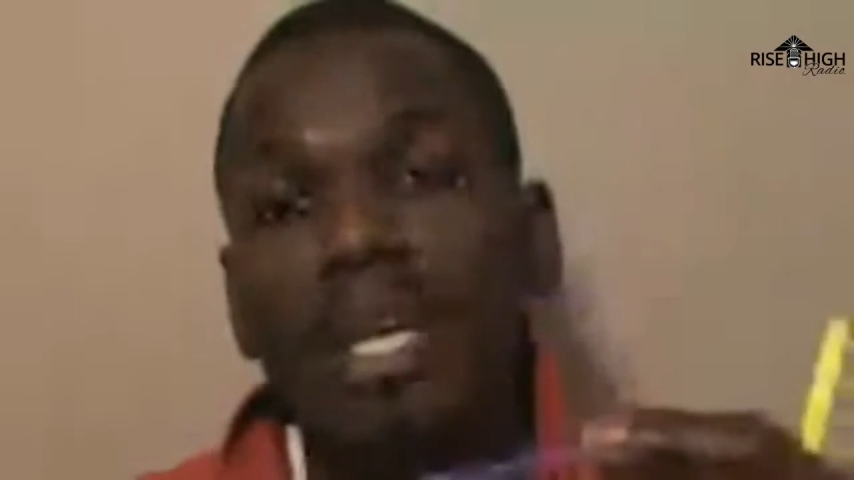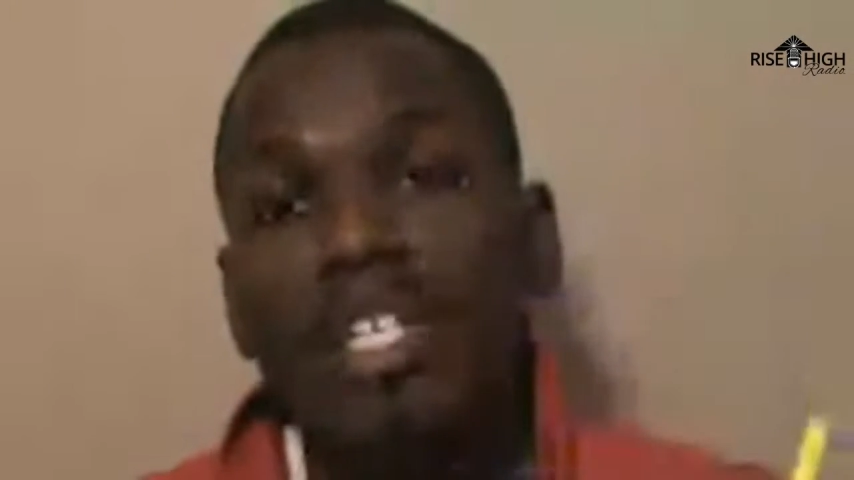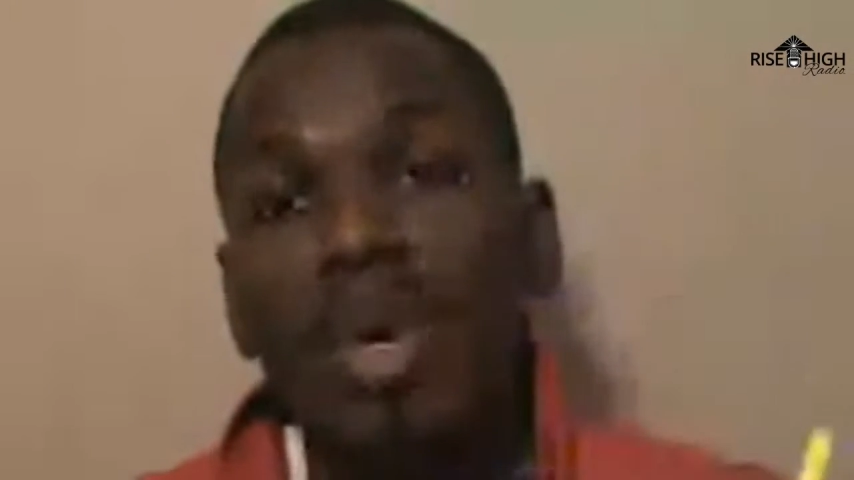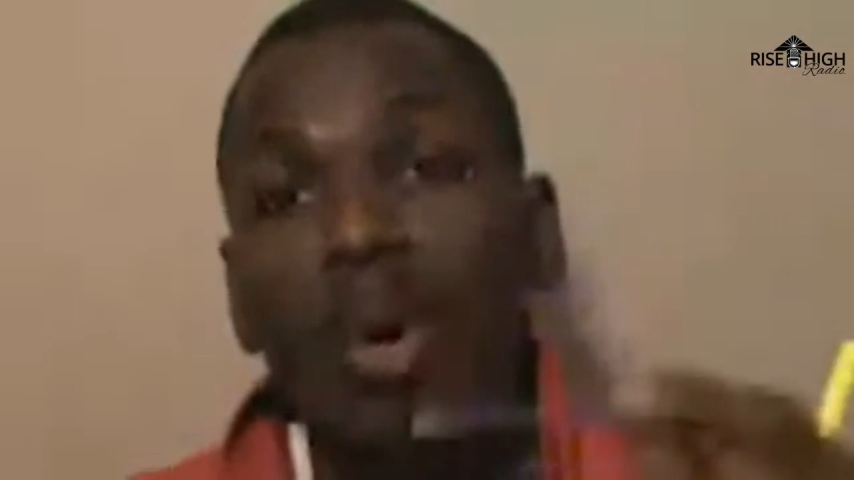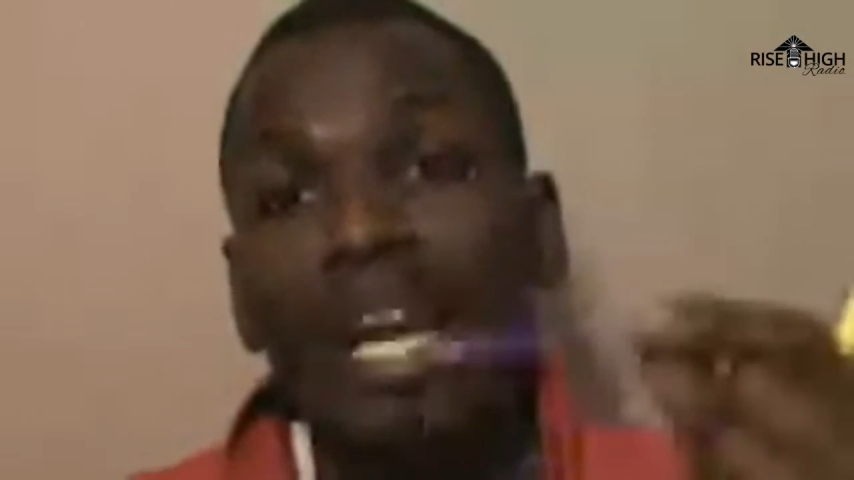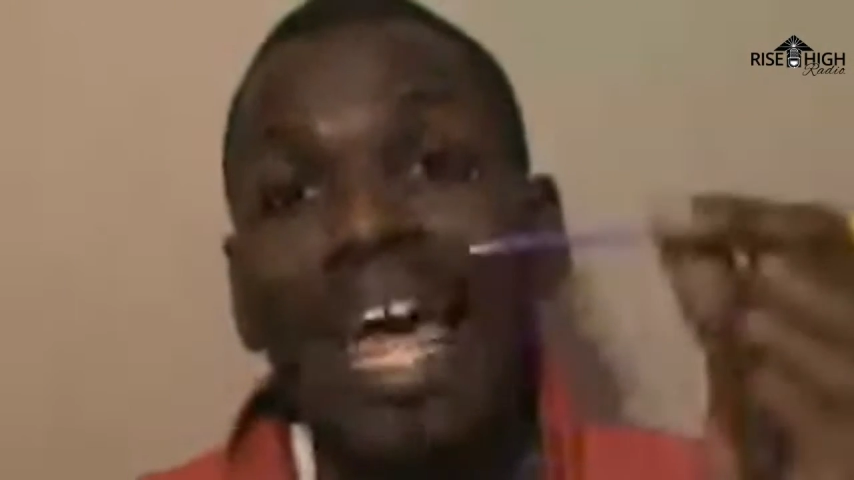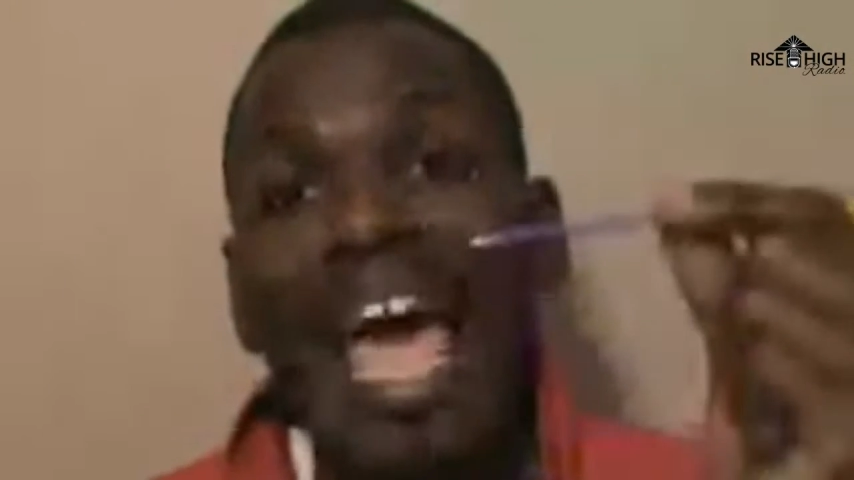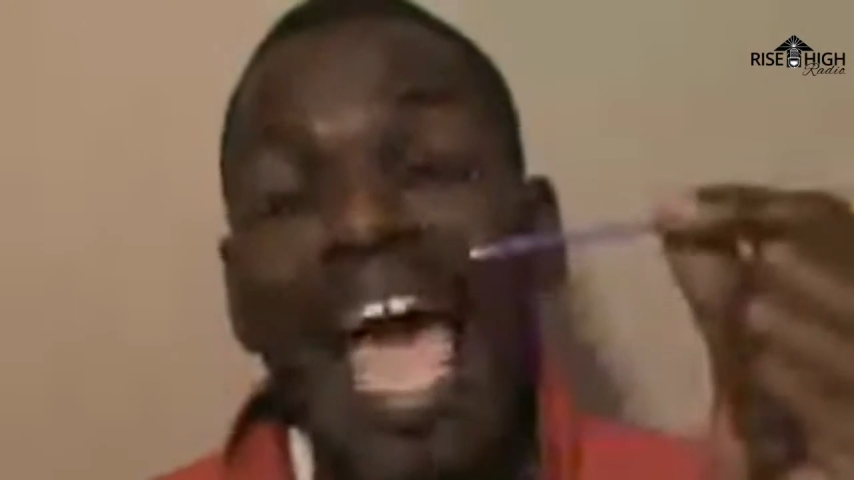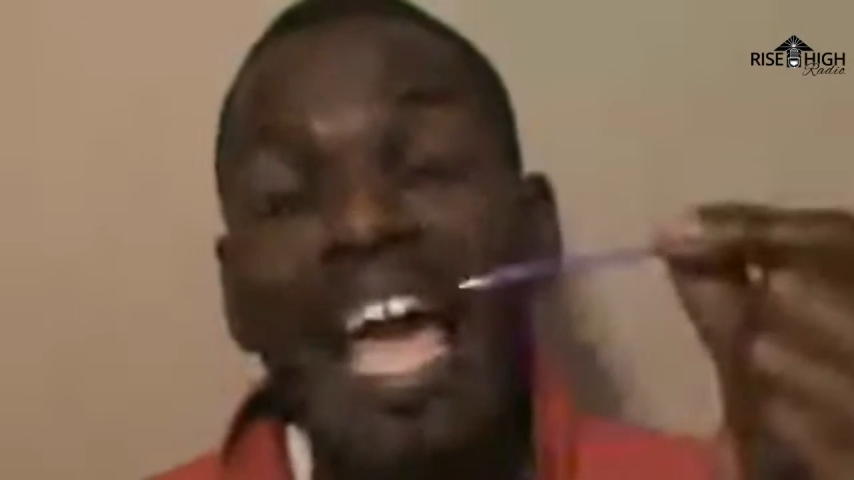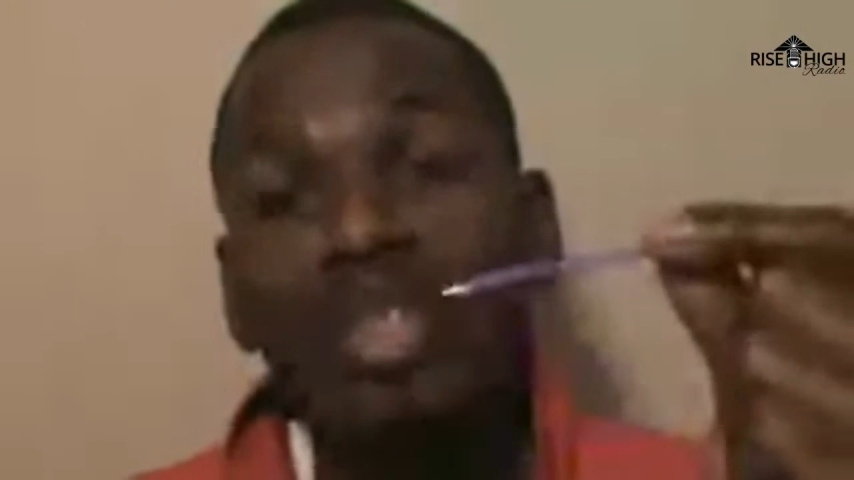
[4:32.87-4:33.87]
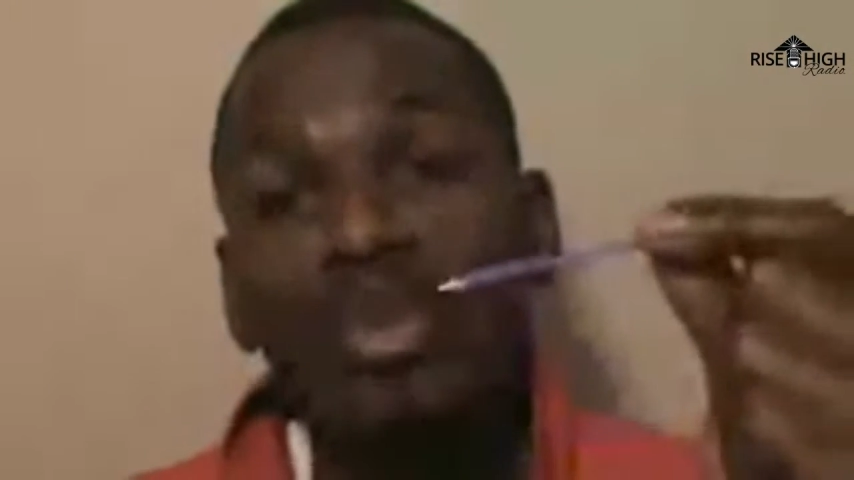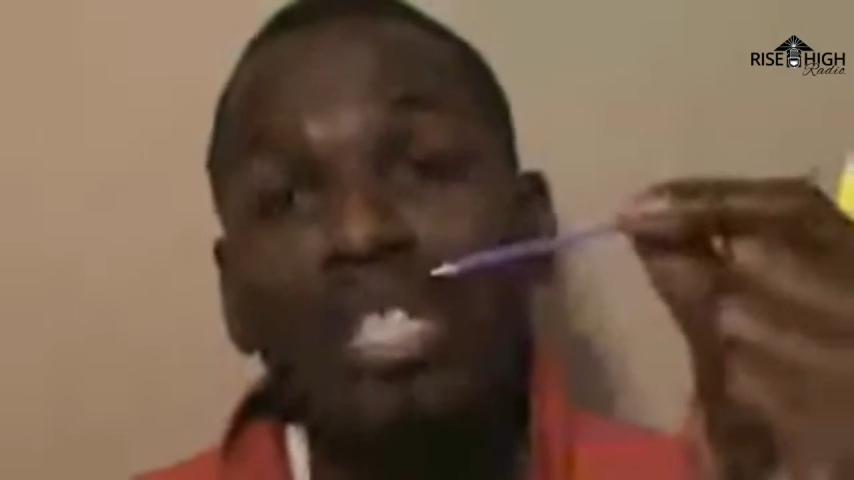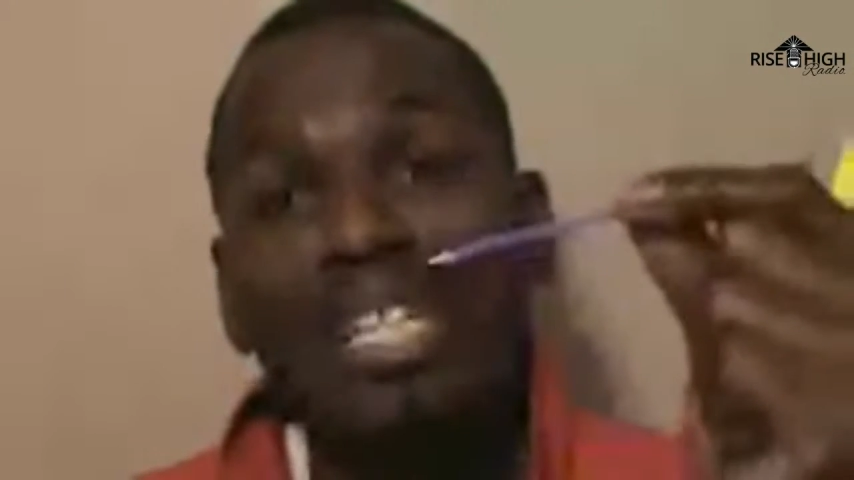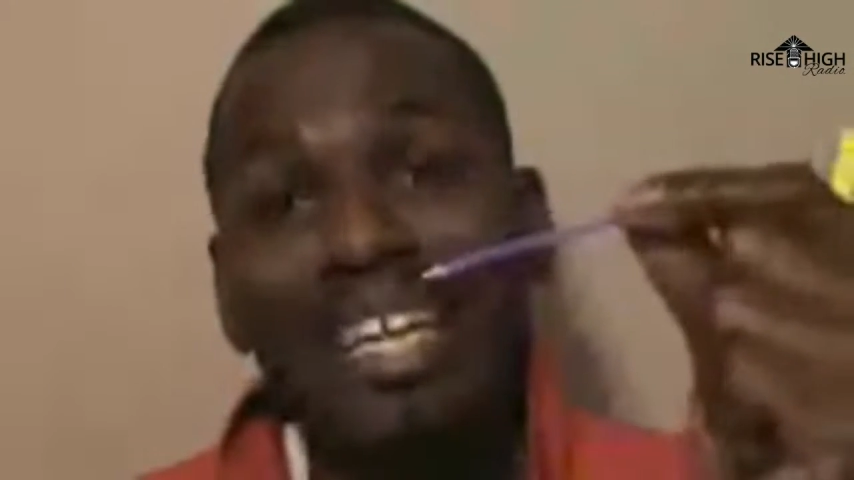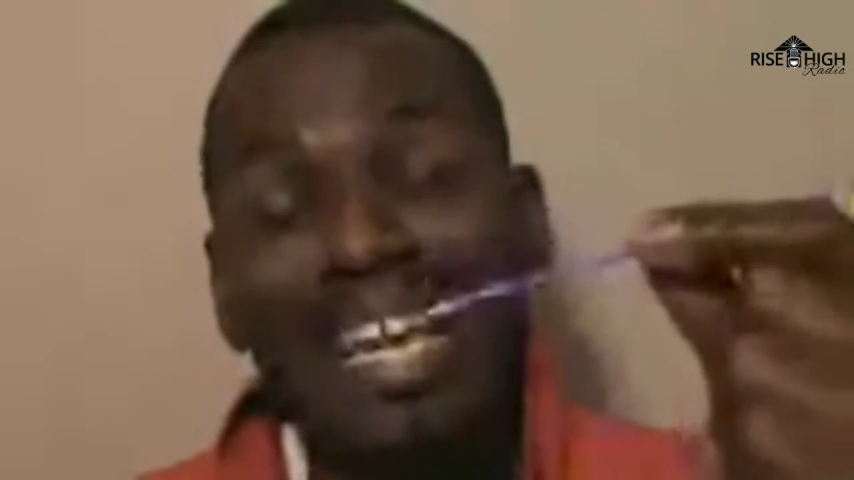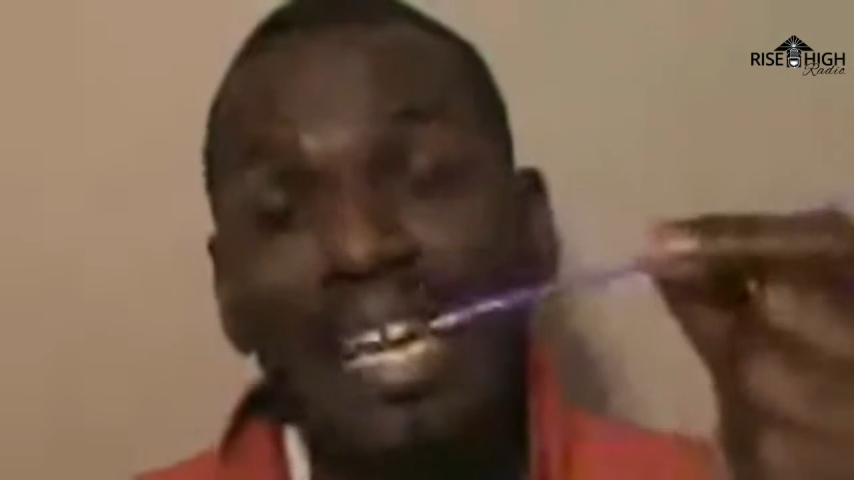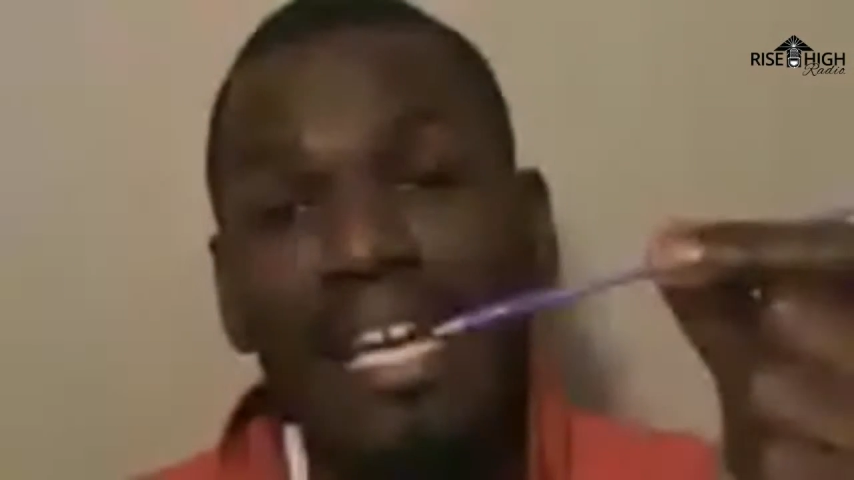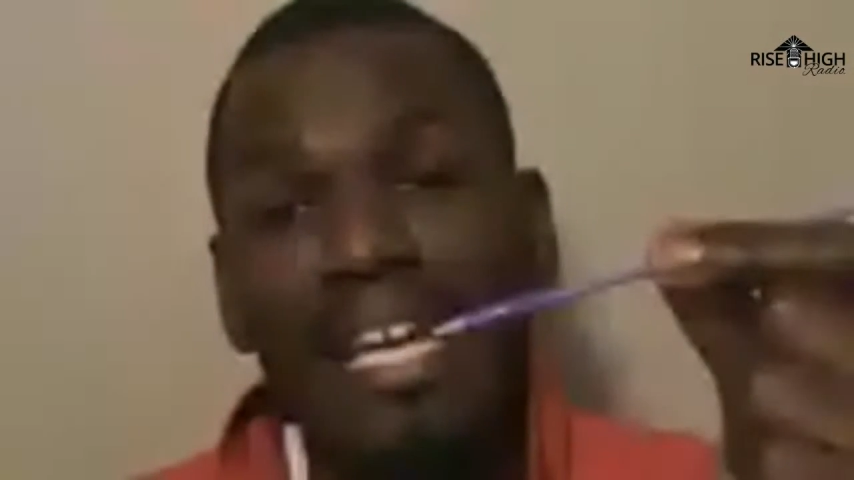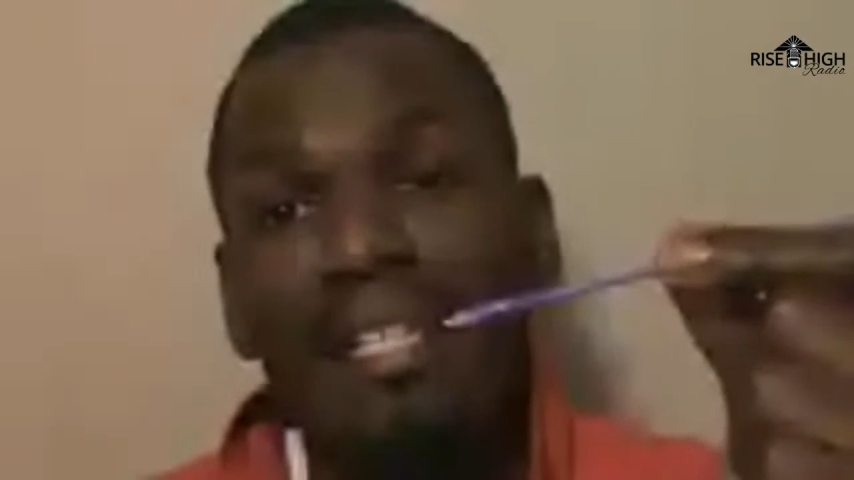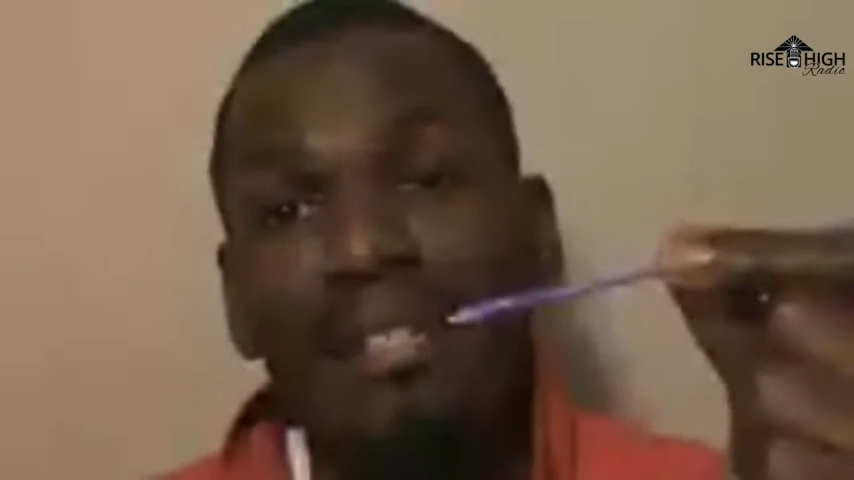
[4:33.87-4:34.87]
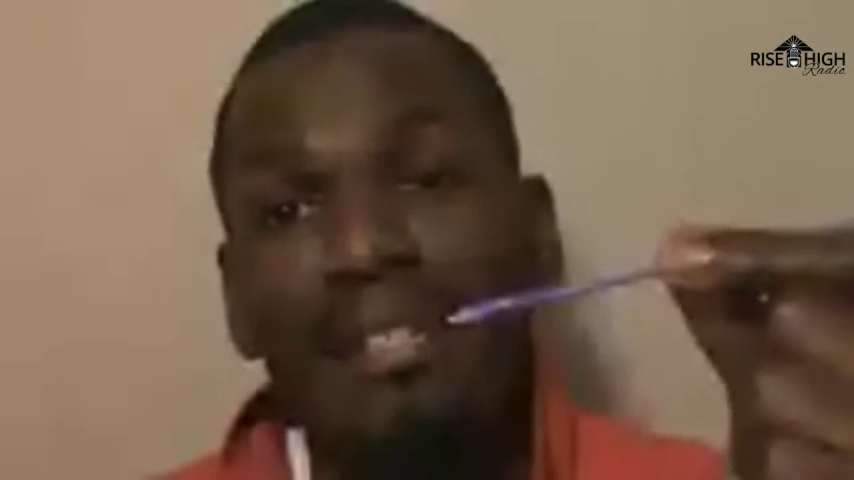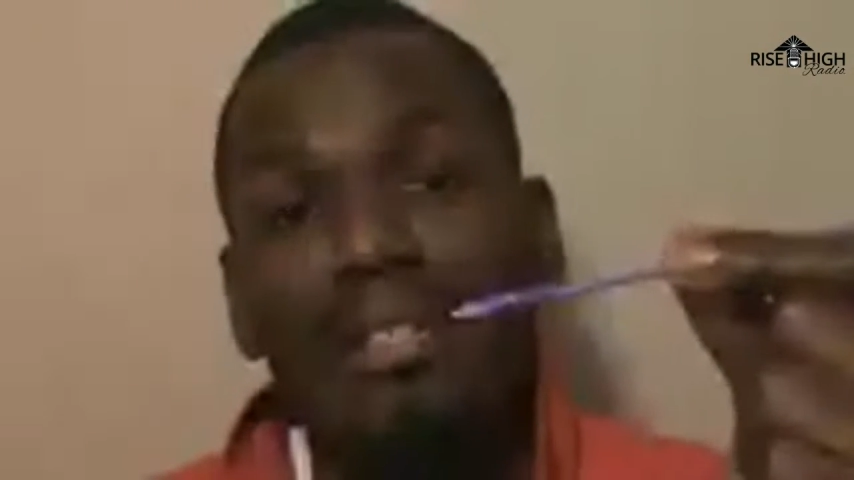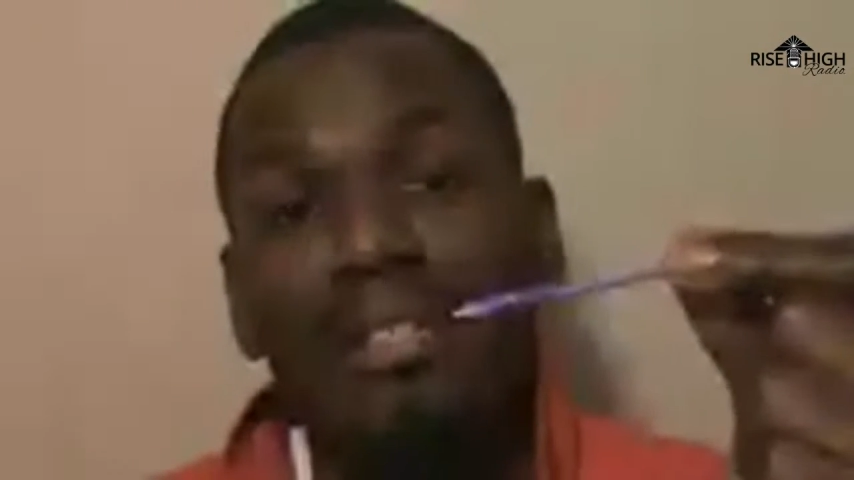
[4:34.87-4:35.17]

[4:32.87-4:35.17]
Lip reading: So what it actually is